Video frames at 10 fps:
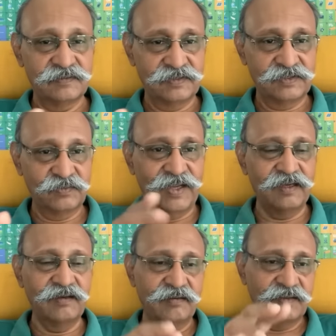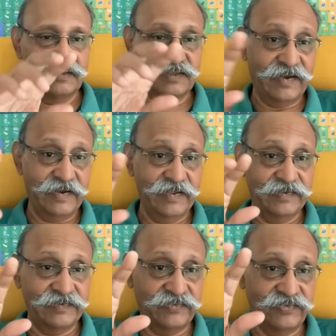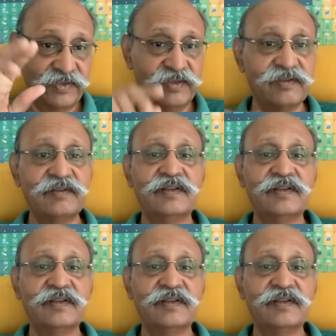This is a heading, just see.